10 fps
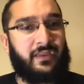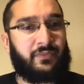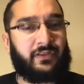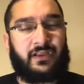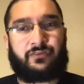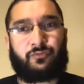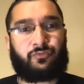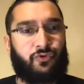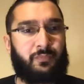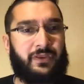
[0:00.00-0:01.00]
Like, I do
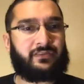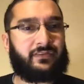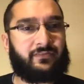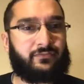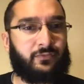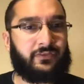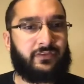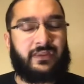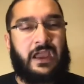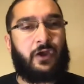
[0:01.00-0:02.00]
so many things during the
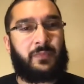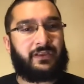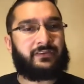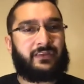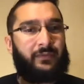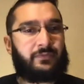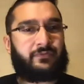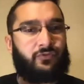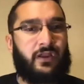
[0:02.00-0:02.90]
day. How am I going to keep it?